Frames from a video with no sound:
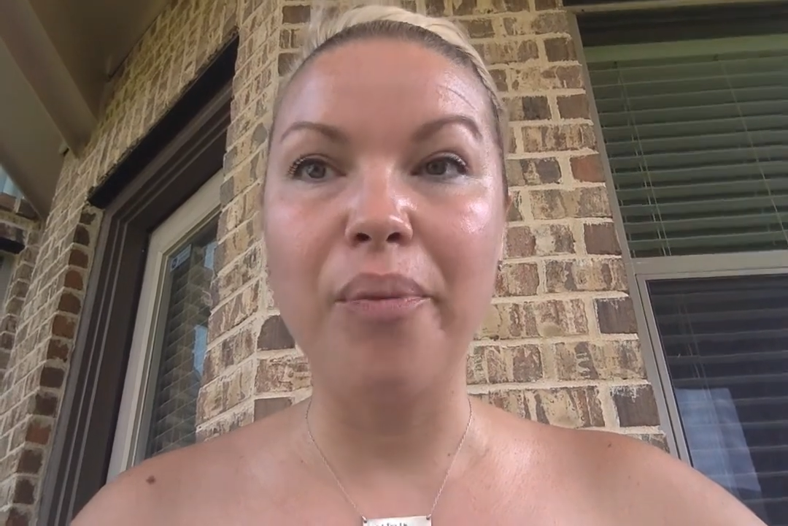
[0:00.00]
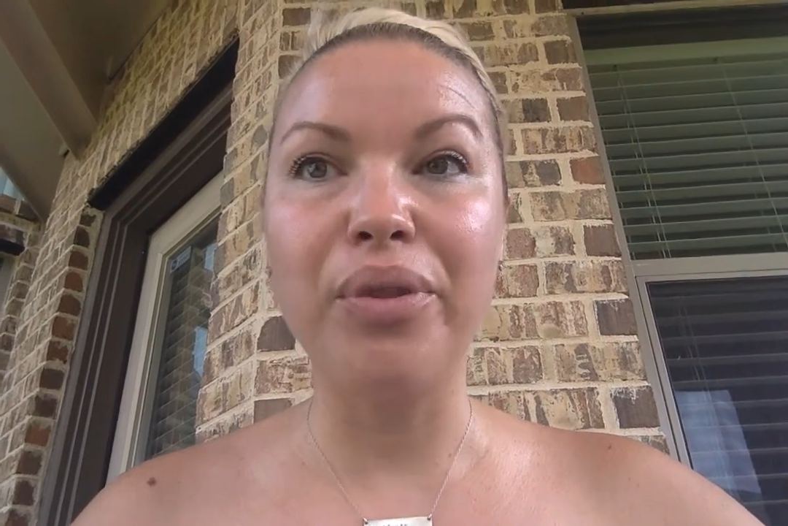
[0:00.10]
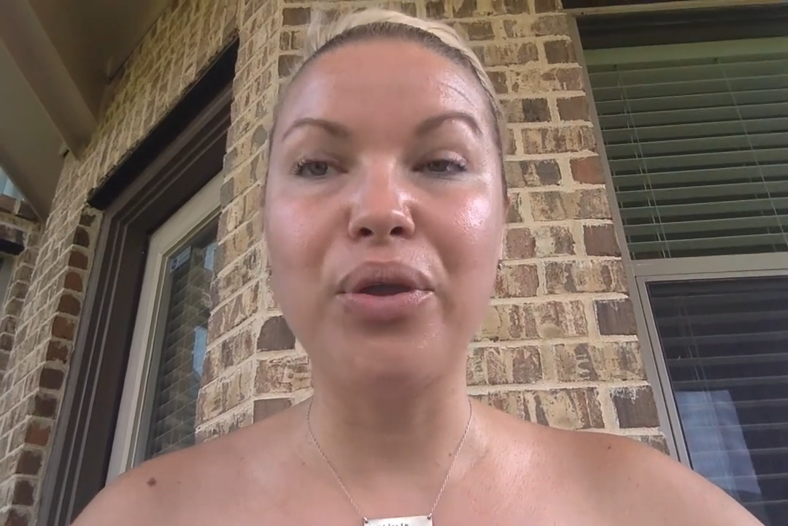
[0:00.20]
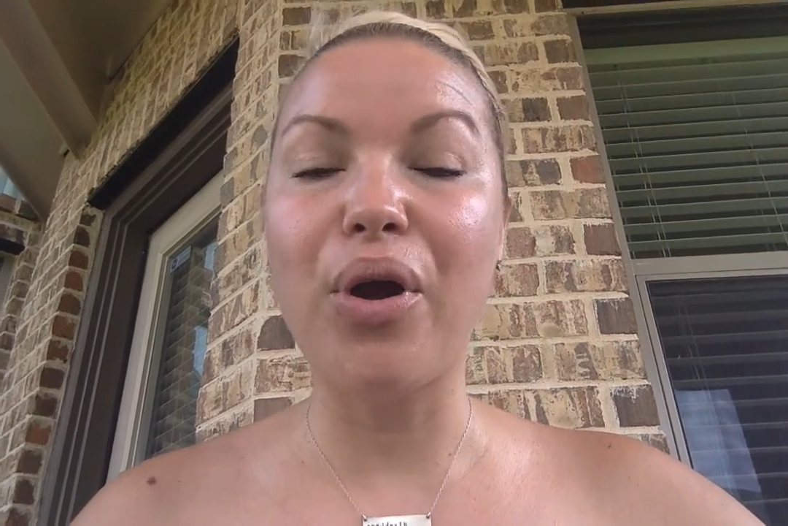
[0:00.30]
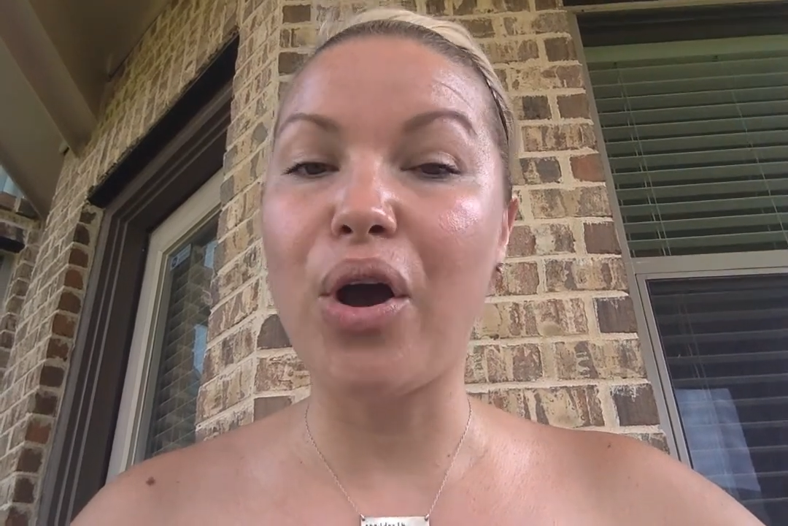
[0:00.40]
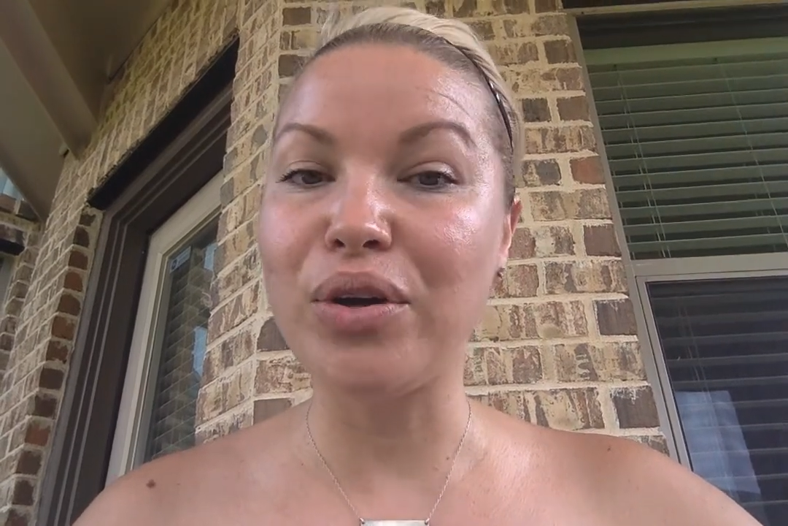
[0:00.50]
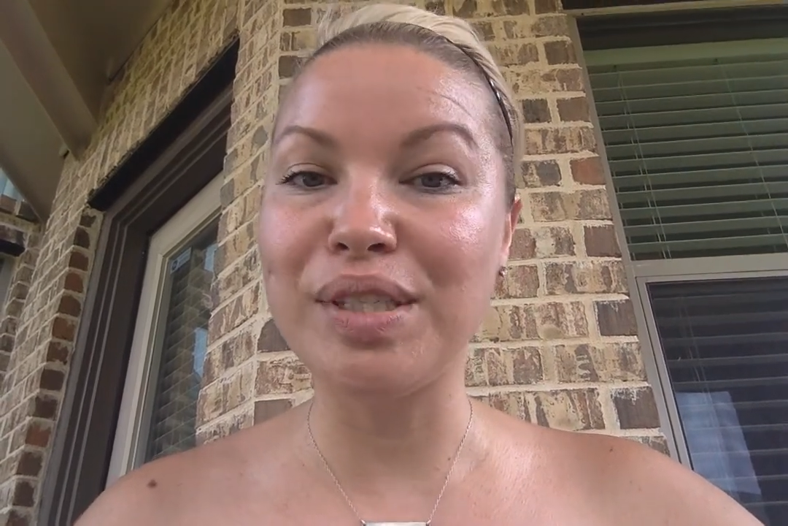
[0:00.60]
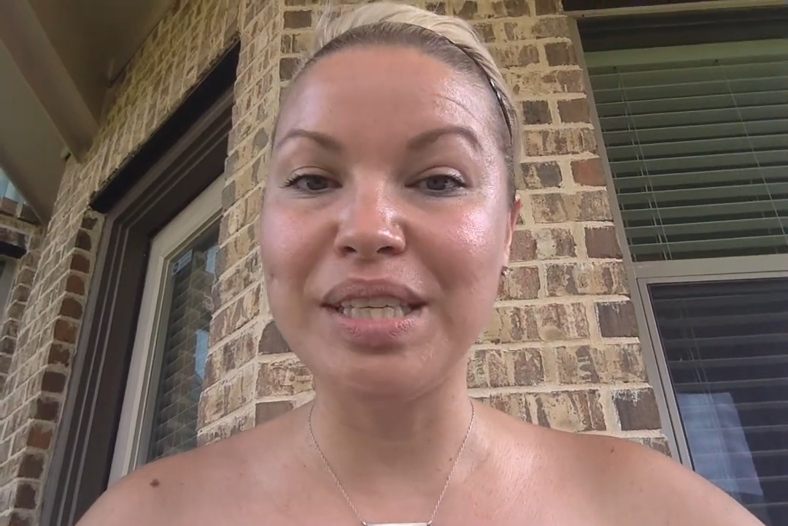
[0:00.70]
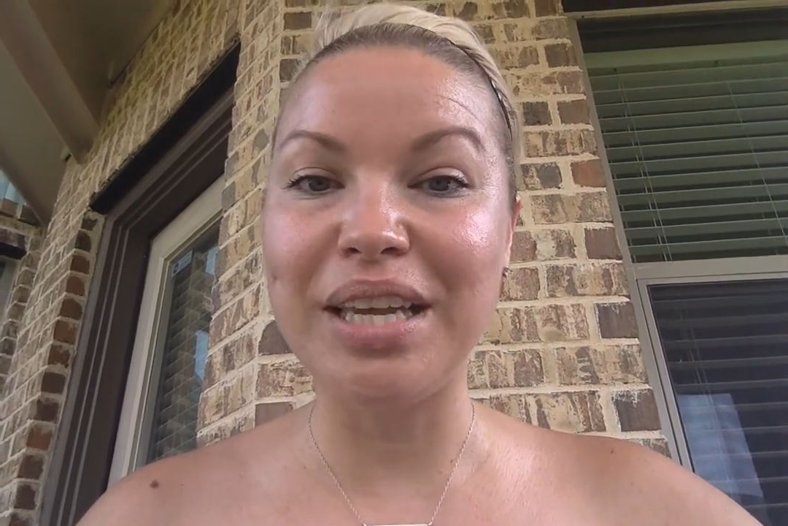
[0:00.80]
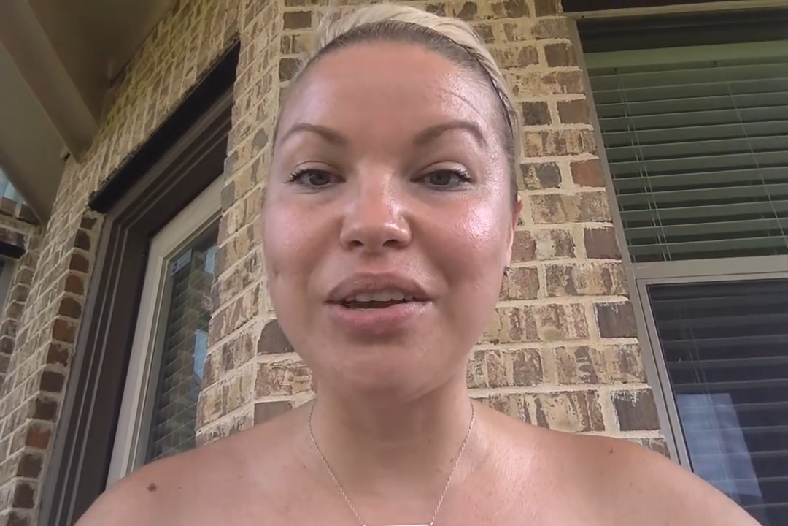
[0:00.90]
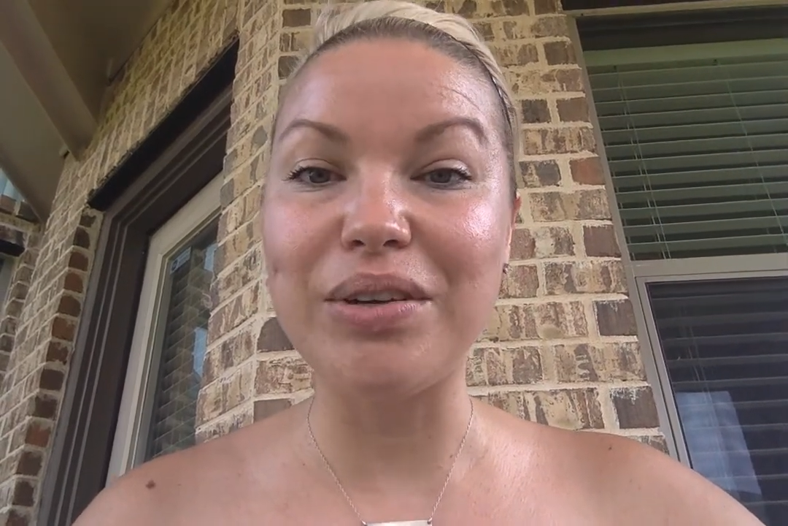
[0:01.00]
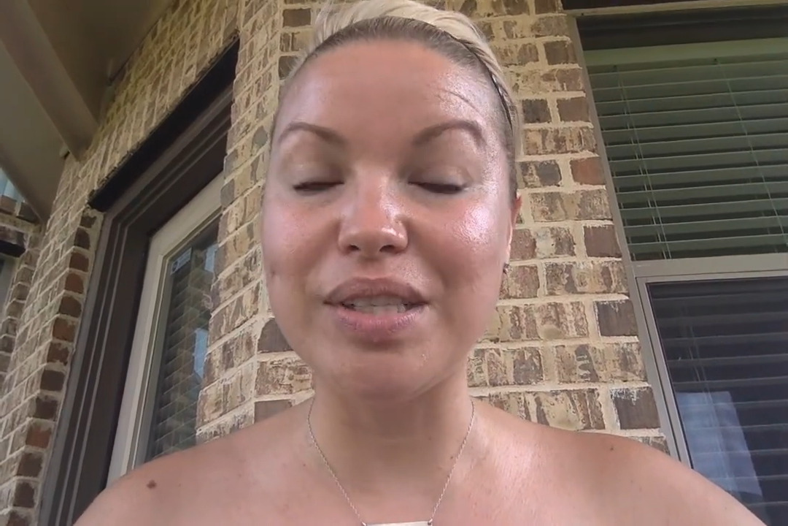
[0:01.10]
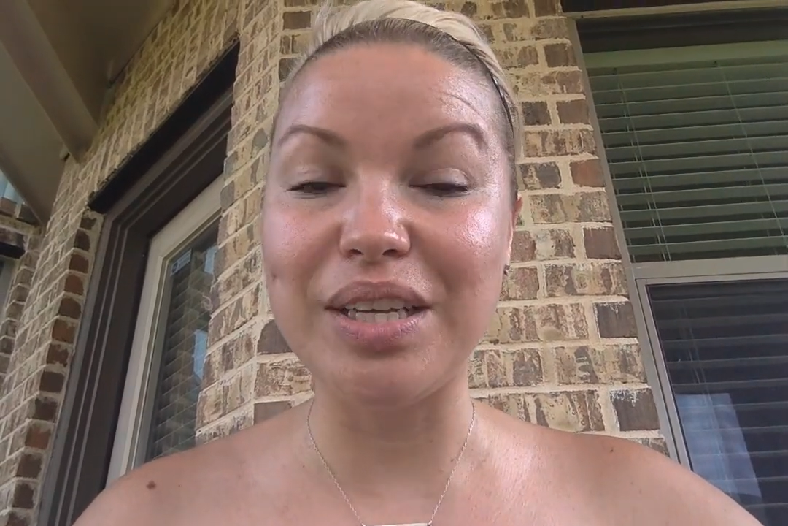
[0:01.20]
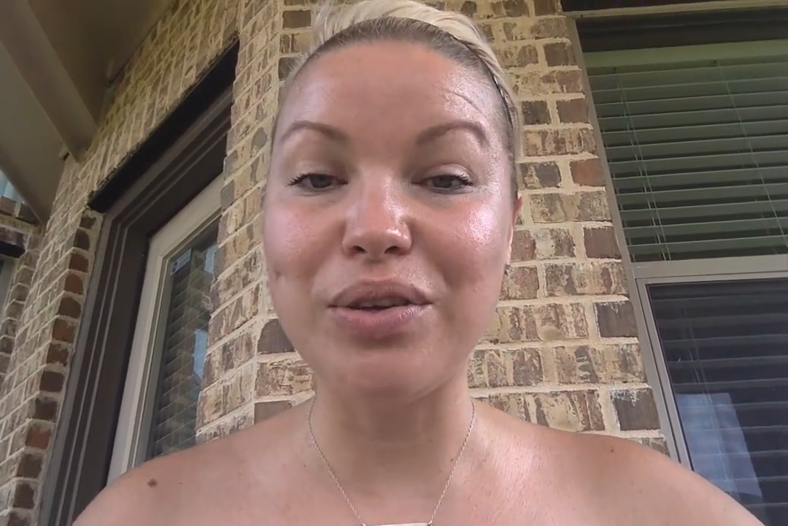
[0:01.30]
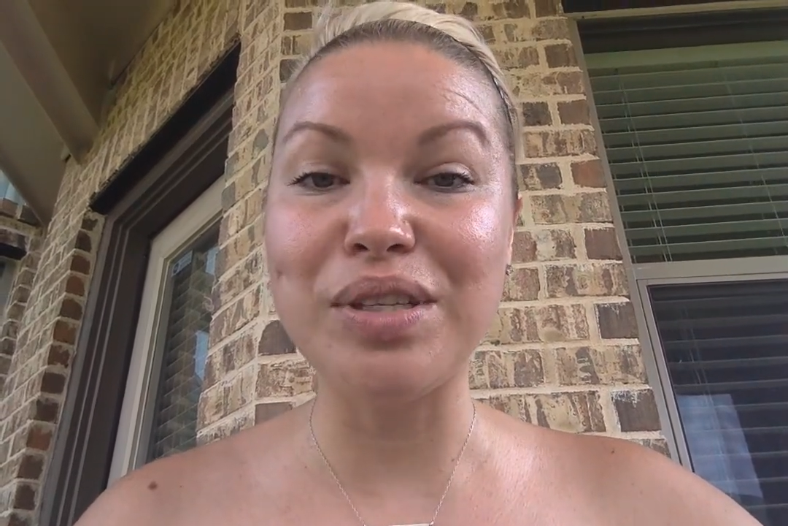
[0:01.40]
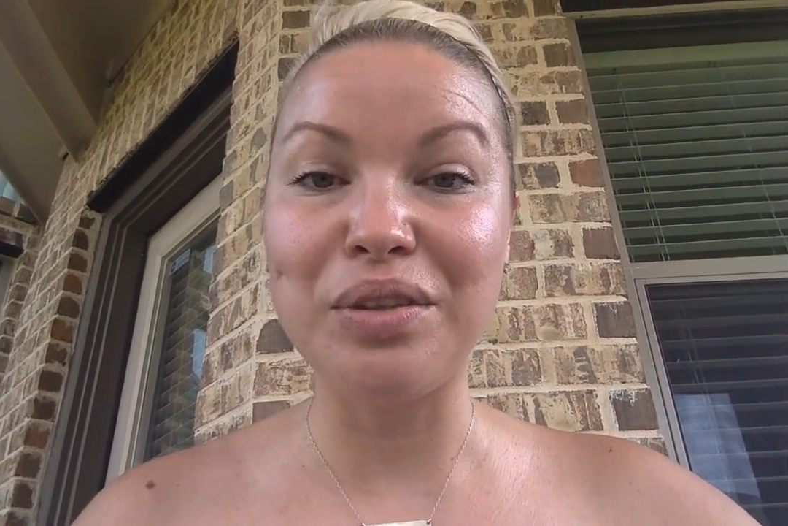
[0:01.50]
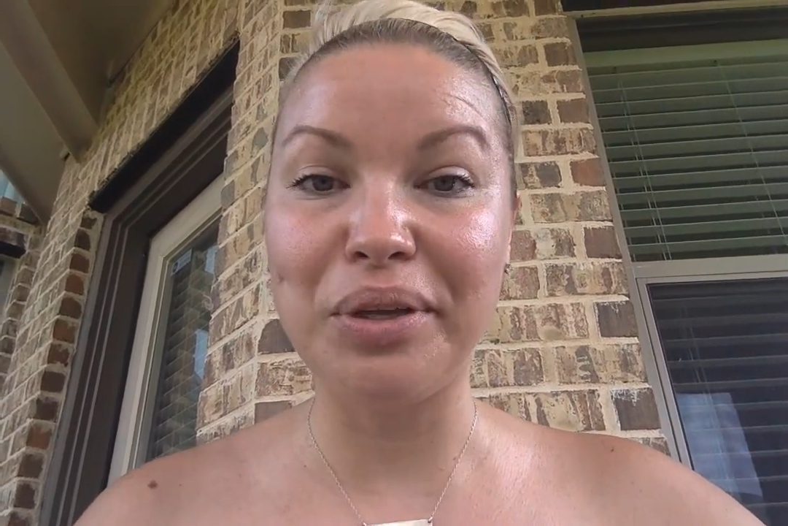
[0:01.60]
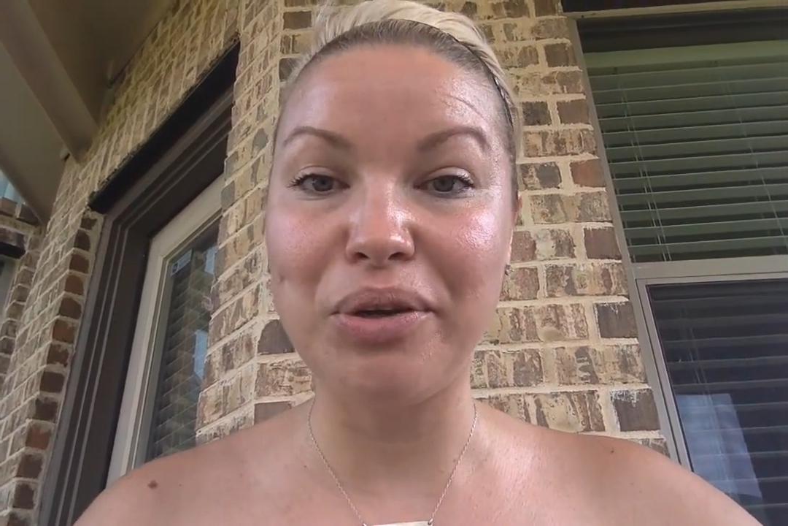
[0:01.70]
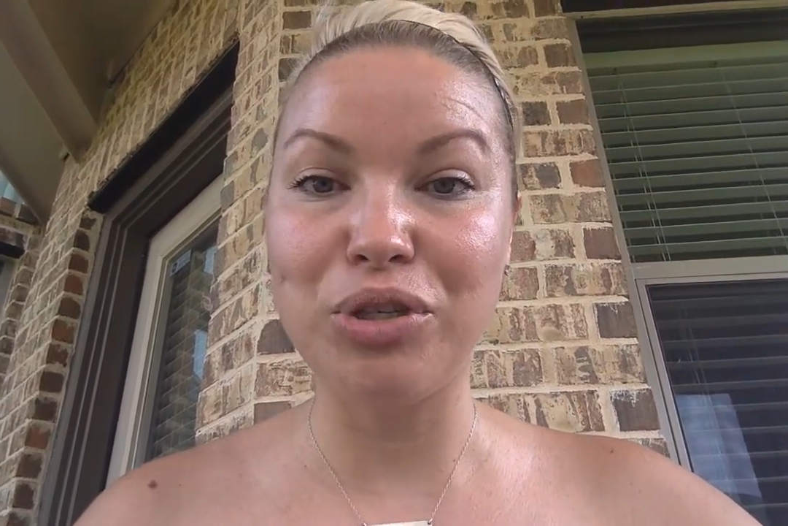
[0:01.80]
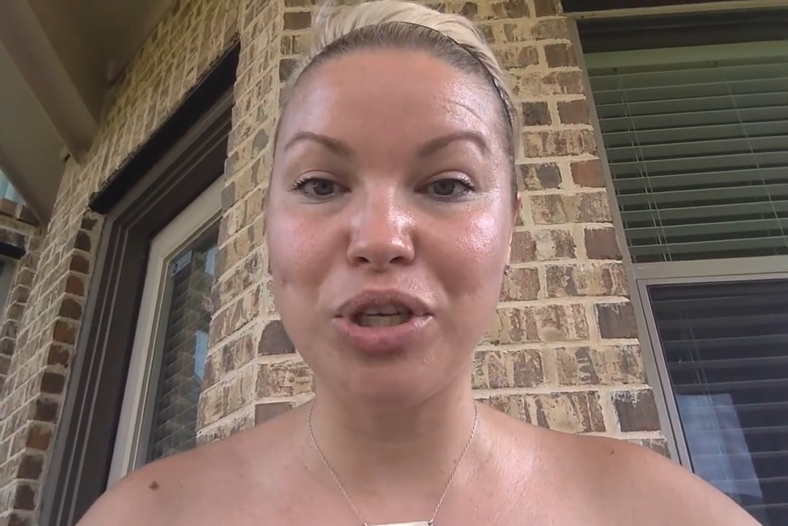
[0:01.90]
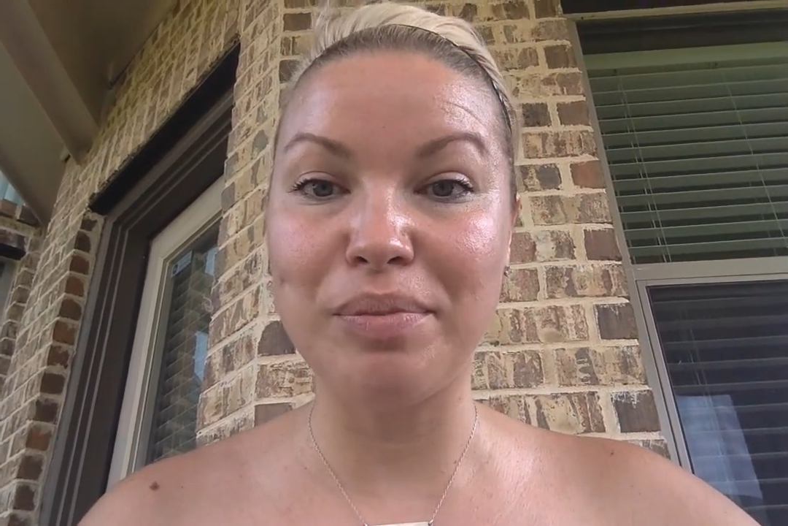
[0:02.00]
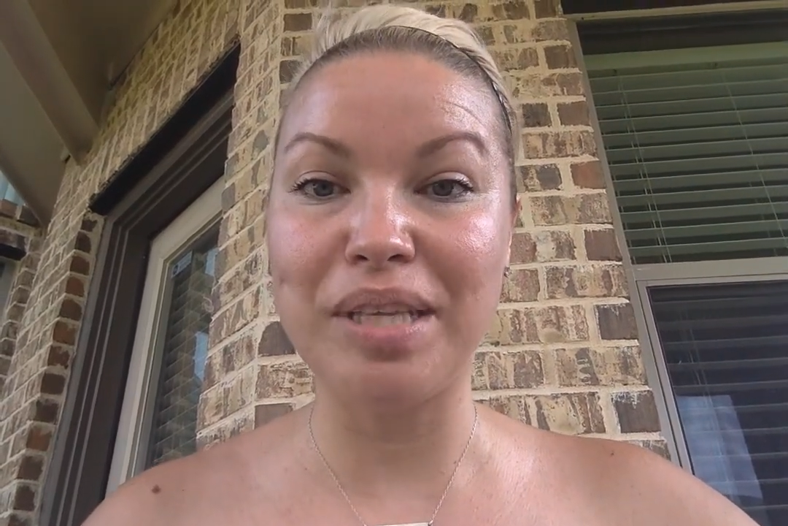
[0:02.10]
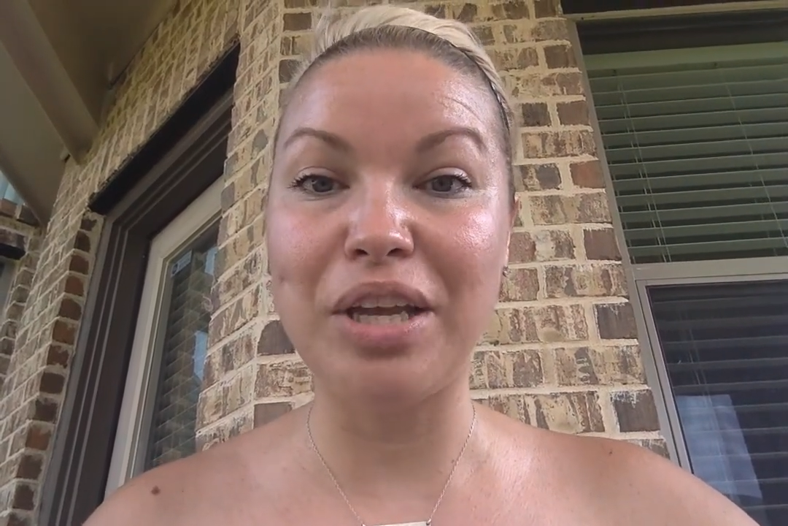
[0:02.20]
but there are skills and leaderships